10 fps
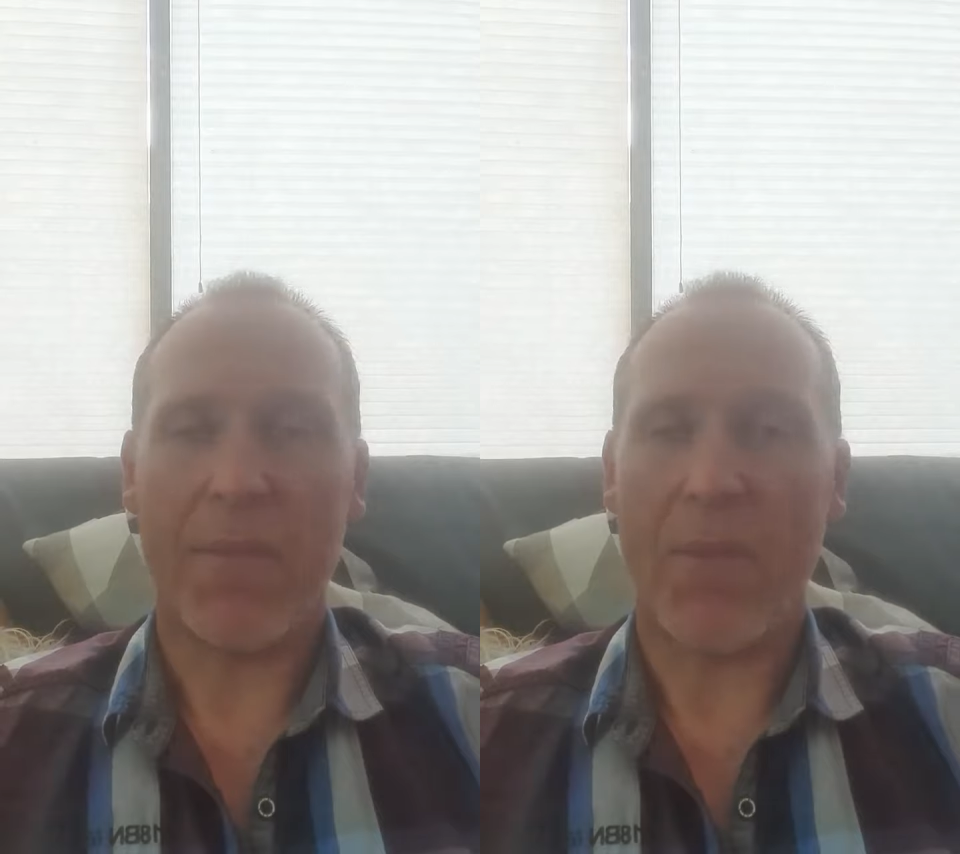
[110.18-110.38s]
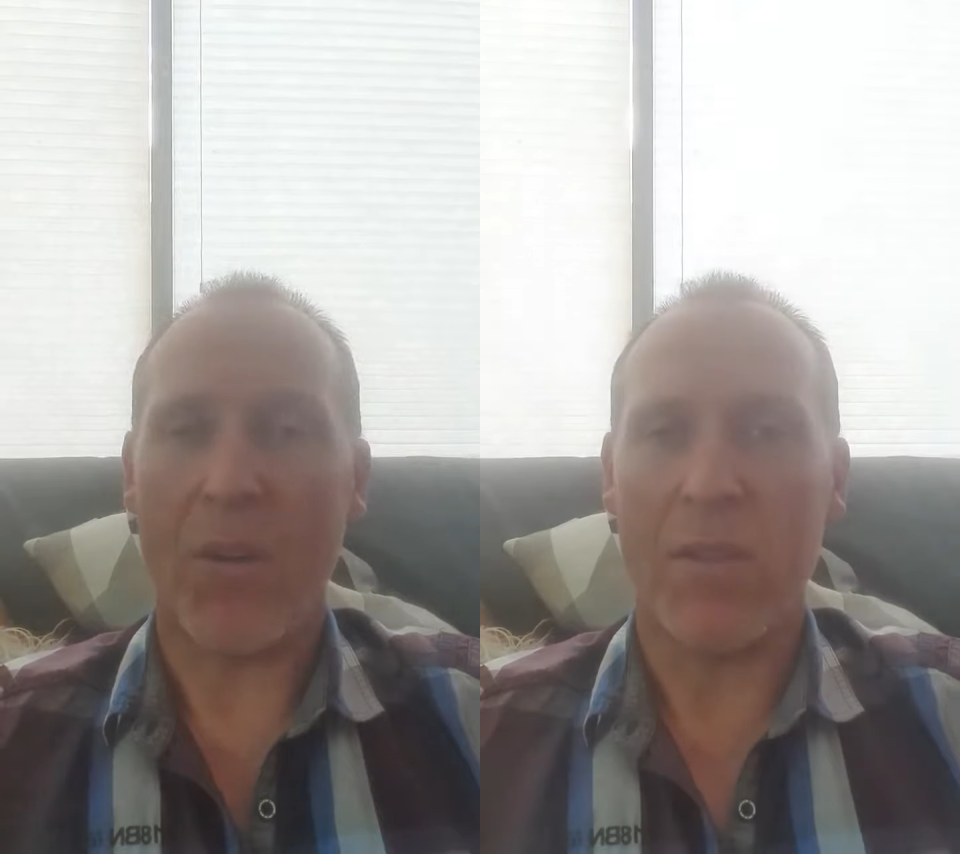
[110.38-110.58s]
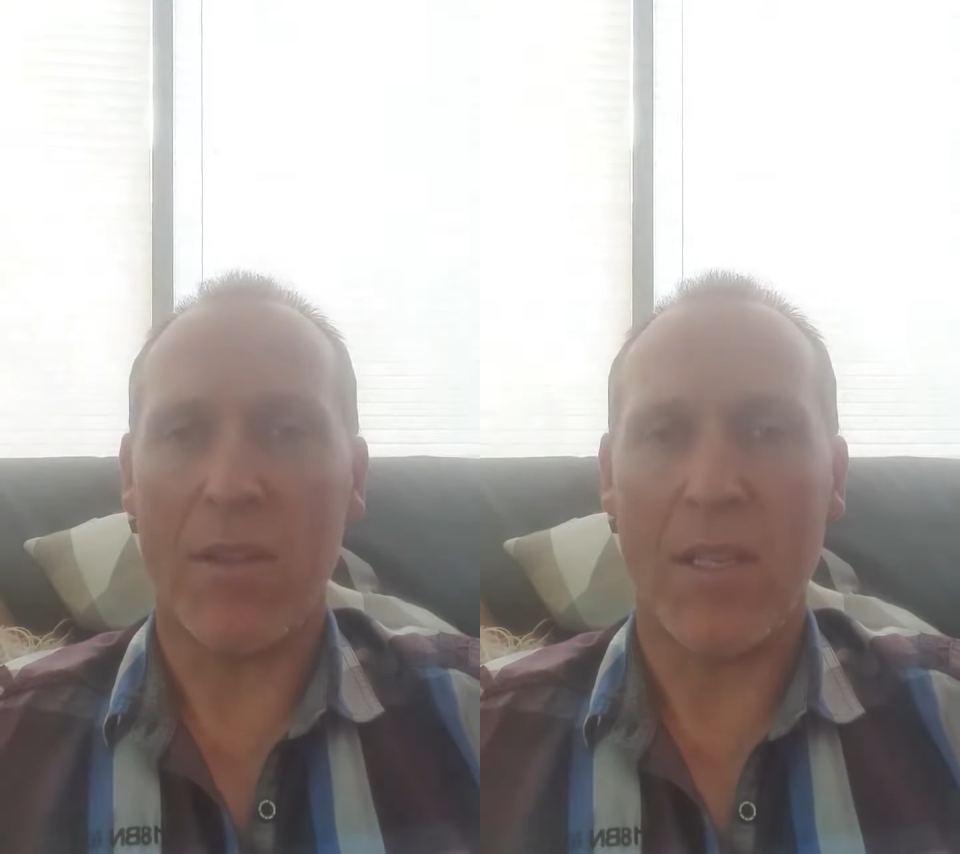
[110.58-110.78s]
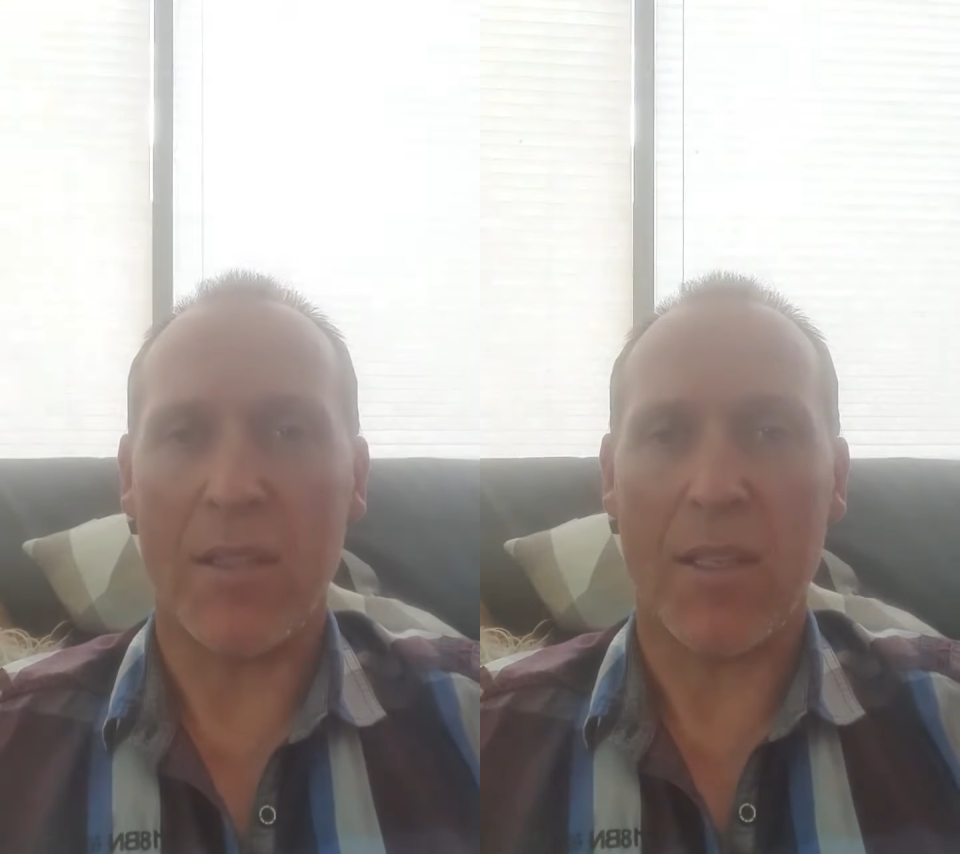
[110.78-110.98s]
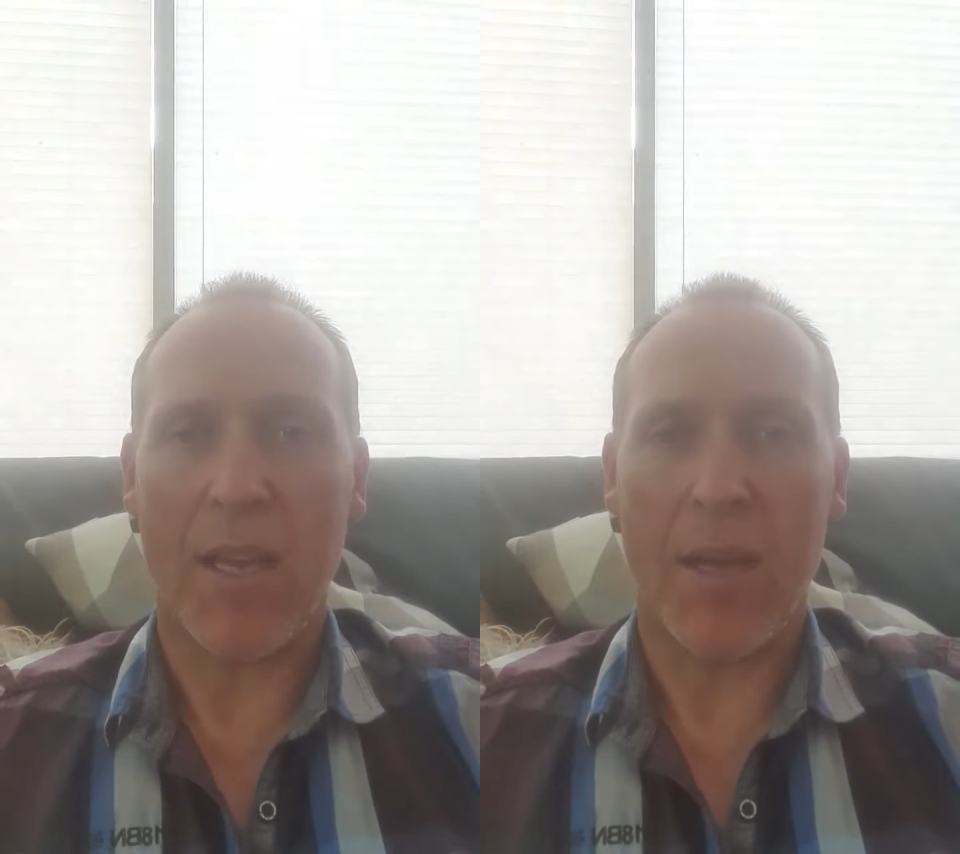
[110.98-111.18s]
finds the thing
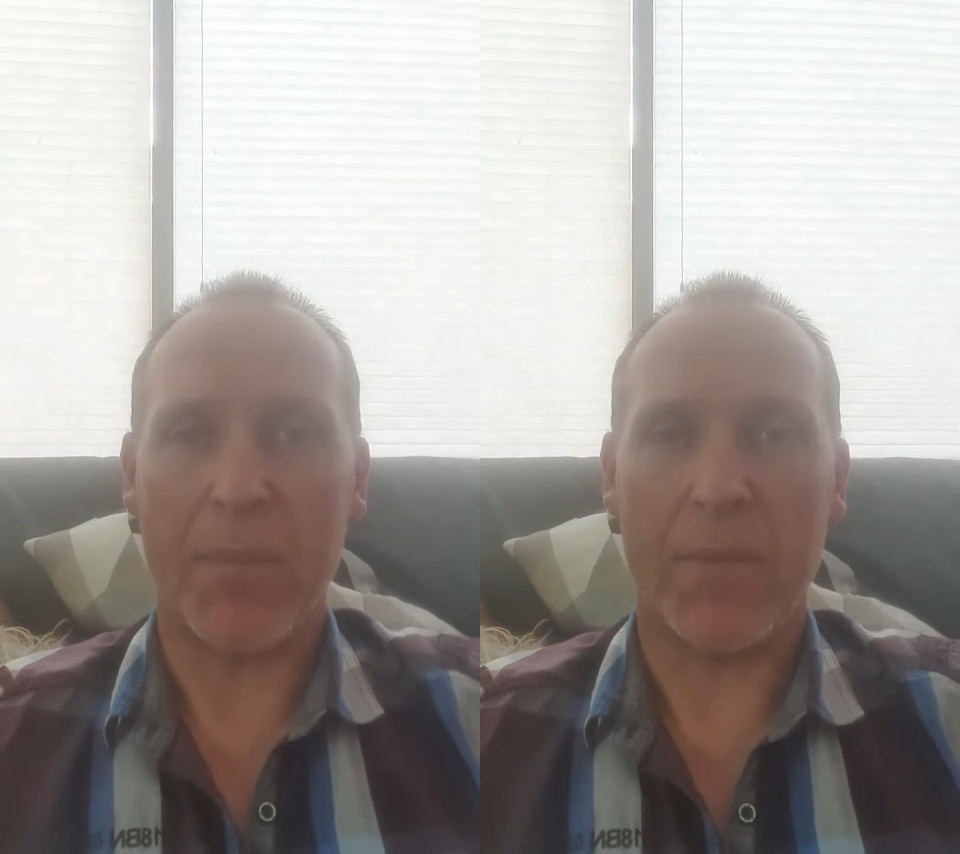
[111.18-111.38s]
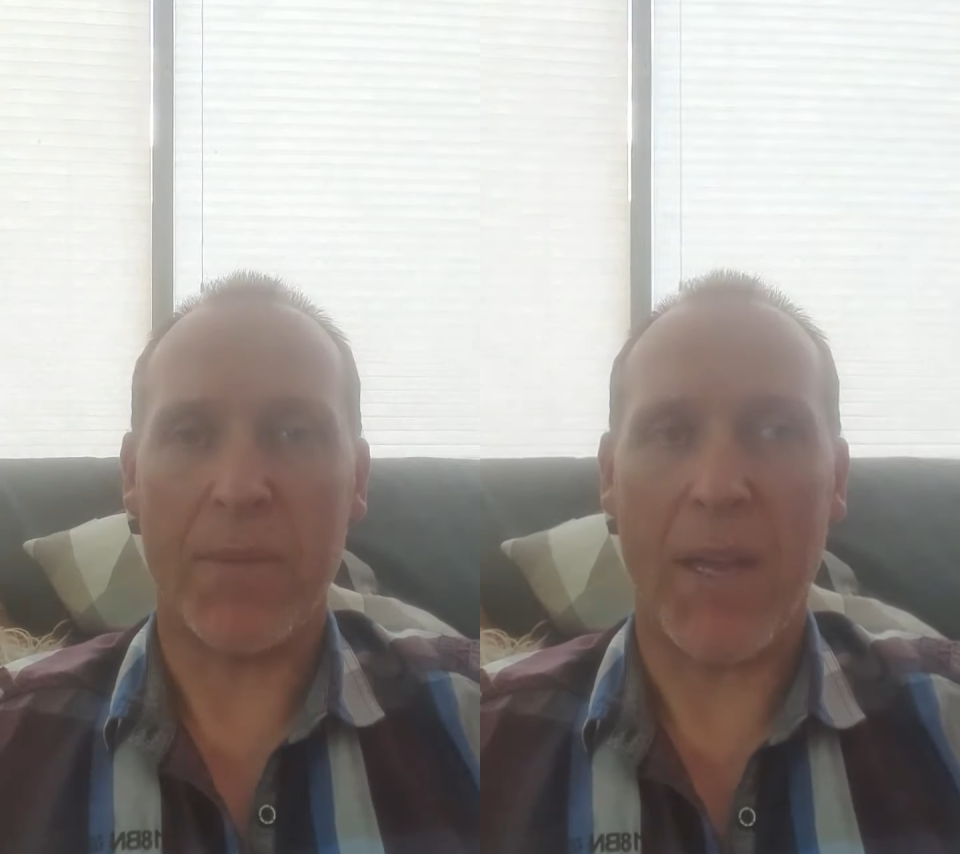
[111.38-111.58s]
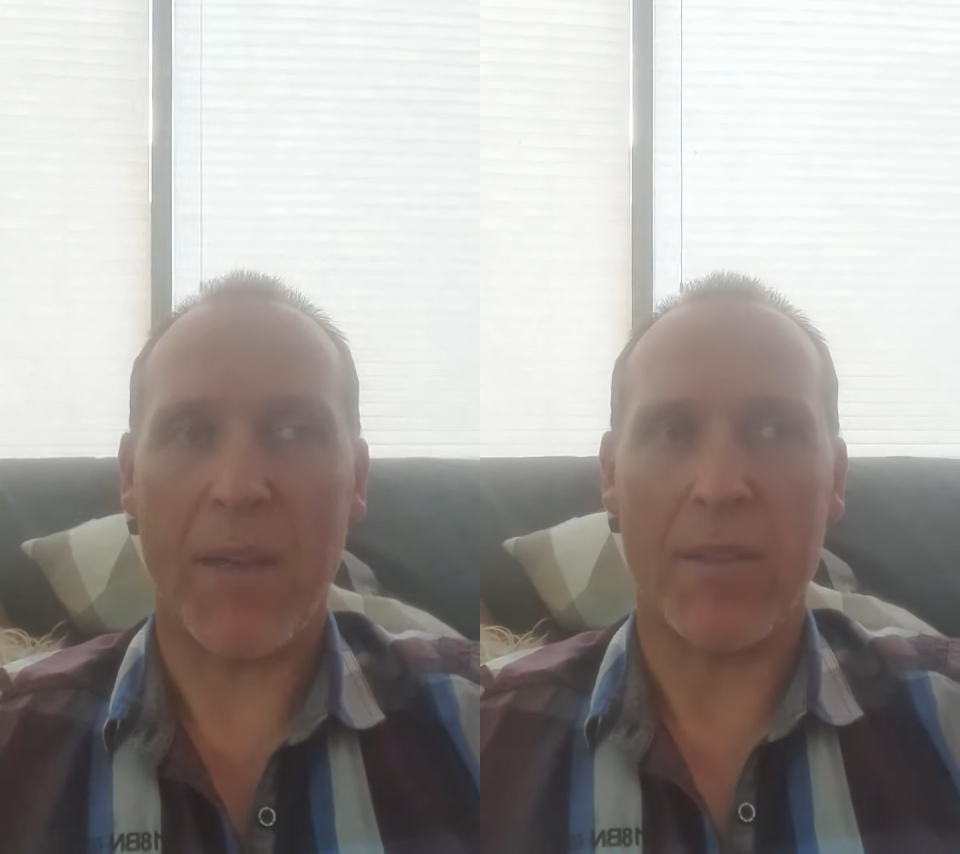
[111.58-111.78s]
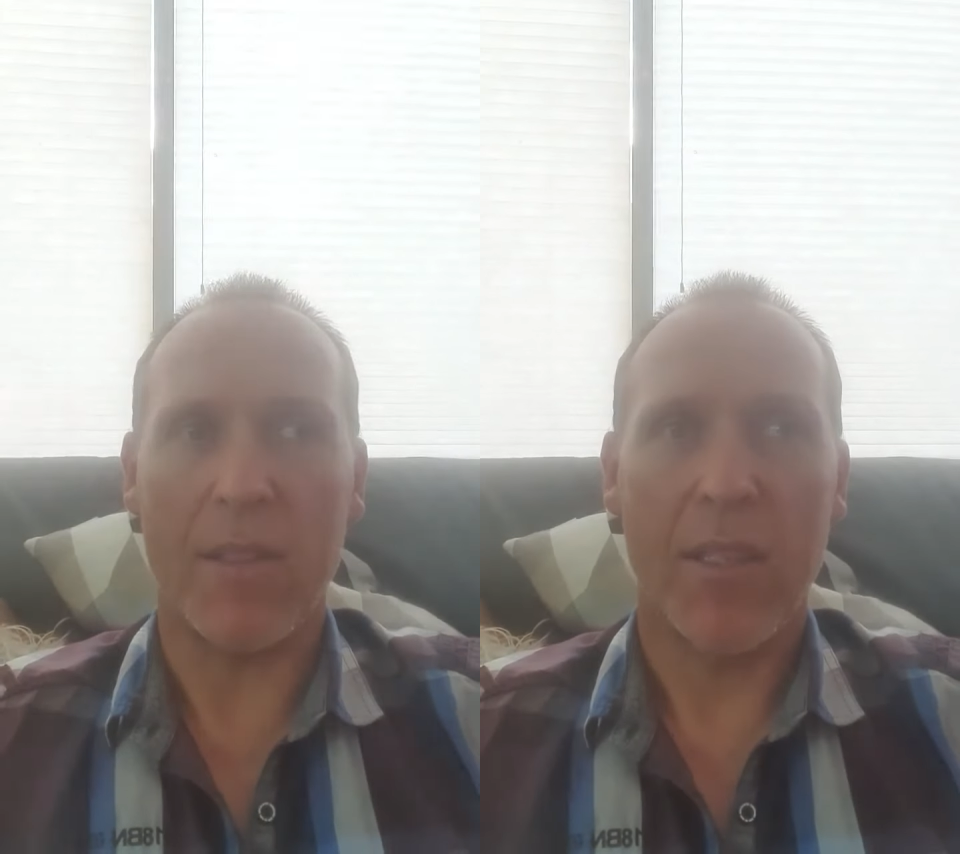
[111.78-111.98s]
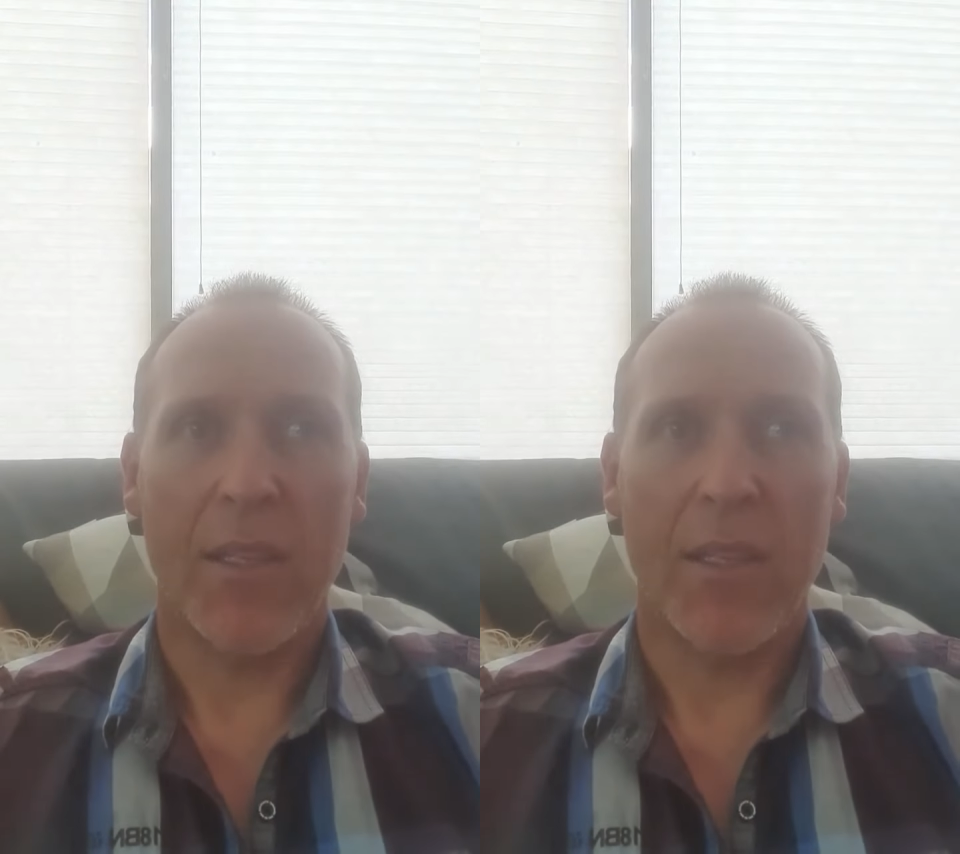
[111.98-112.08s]
that can't be found